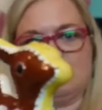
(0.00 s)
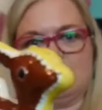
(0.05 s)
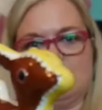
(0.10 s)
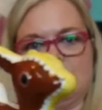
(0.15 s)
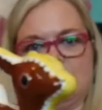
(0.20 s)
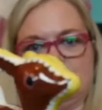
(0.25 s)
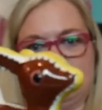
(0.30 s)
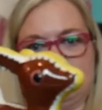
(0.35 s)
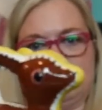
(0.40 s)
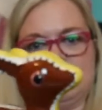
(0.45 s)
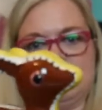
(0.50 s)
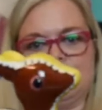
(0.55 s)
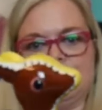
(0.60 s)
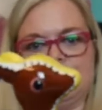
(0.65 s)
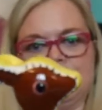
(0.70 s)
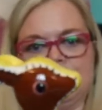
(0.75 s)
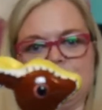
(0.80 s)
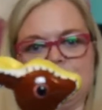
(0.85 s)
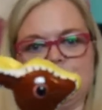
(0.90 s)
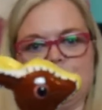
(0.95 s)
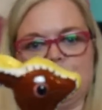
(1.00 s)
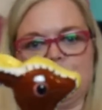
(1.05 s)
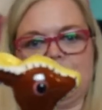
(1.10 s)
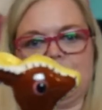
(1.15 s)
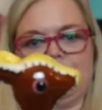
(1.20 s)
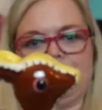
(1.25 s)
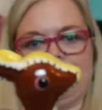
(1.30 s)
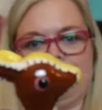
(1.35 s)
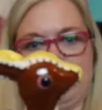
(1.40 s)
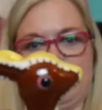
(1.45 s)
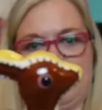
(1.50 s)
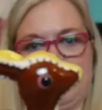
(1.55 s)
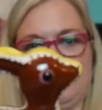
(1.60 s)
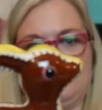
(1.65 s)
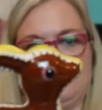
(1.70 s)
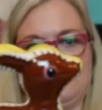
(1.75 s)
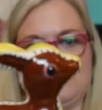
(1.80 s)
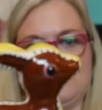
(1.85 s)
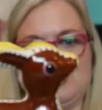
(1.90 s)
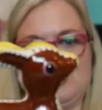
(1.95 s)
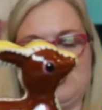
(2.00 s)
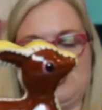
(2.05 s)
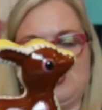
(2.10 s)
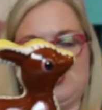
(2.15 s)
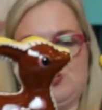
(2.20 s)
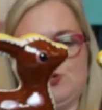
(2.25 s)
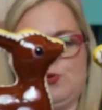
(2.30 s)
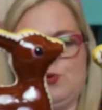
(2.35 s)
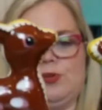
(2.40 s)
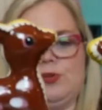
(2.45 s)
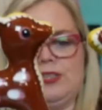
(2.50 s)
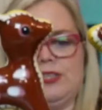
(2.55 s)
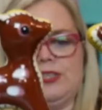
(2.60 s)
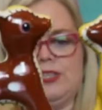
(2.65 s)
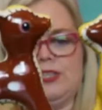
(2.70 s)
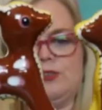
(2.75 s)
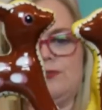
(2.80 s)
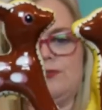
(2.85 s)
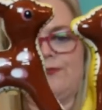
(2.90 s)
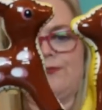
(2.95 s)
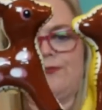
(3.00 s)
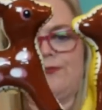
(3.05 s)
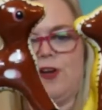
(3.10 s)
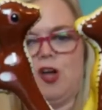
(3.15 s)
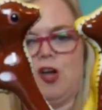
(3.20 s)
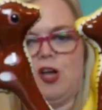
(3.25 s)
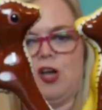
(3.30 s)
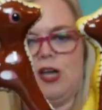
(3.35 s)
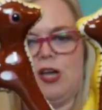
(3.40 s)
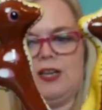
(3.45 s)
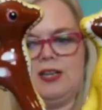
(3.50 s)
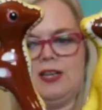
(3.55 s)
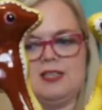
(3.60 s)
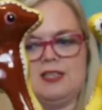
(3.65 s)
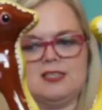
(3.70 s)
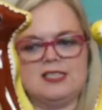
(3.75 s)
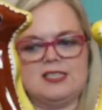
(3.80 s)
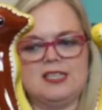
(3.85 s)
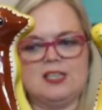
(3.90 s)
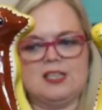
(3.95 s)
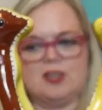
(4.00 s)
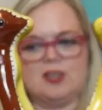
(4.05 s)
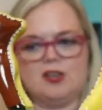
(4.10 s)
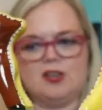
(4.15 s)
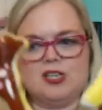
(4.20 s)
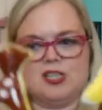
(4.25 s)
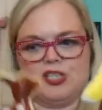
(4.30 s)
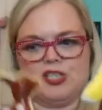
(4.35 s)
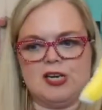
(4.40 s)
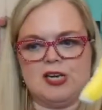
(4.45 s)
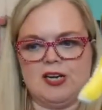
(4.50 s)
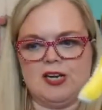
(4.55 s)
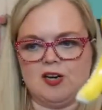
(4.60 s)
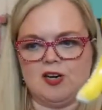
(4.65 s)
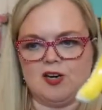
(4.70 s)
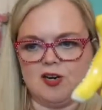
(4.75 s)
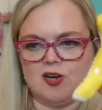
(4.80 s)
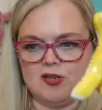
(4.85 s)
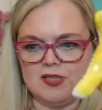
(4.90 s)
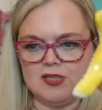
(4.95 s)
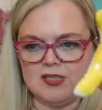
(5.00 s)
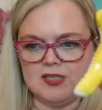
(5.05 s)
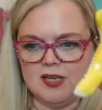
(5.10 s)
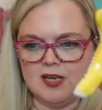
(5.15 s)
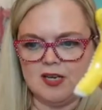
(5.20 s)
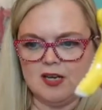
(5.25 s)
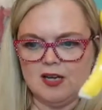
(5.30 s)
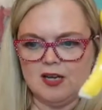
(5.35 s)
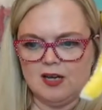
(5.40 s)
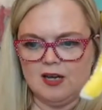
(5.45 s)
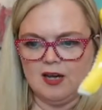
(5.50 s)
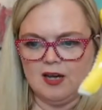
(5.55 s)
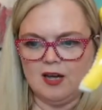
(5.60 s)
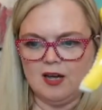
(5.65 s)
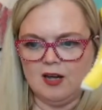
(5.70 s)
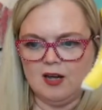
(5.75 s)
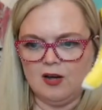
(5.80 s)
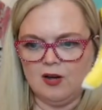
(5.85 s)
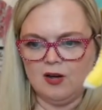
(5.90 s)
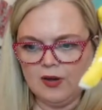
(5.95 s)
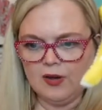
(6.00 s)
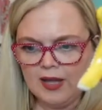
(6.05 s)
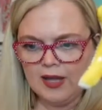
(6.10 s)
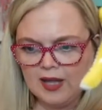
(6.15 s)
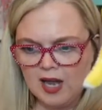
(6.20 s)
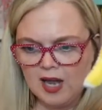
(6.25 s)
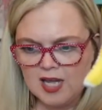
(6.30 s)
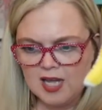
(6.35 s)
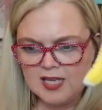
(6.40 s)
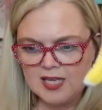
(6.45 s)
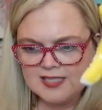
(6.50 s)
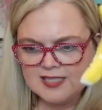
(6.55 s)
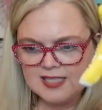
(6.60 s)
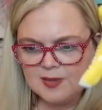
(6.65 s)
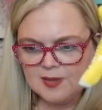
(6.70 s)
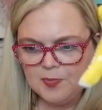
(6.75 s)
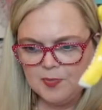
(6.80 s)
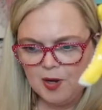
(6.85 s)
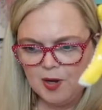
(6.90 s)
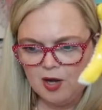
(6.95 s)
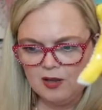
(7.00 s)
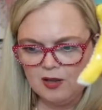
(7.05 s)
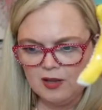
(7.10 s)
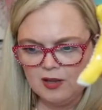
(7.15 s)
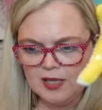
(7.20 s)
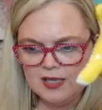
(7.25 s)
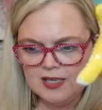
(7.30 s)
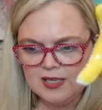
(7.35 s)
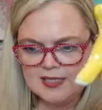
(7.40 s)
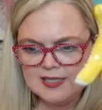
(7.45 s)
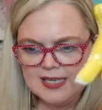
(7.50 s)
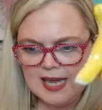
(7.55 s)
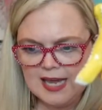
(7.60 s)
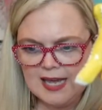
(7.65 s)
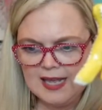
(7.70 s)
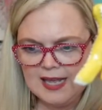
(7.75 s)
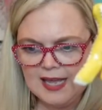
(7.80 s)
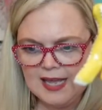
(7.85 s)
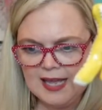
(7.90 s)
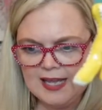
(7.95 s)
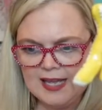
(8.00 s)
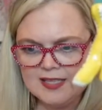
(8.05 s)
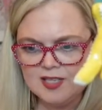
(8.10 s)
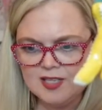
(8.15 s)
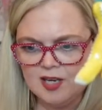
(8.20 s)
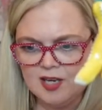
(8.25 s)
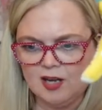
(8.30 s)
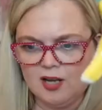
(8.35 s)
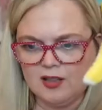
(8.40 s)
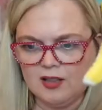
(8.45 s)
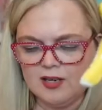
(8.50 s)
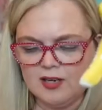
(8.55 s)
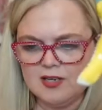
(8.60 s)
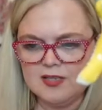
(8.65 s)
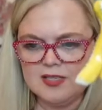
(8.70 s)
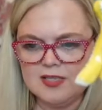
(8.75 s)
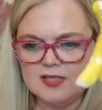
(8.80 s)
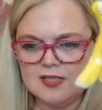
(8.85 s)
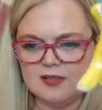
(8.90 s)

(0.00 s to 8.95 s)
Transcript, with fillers: These are just really fun, cute little fawn deer shakers. Okay, I see Paula is at $8.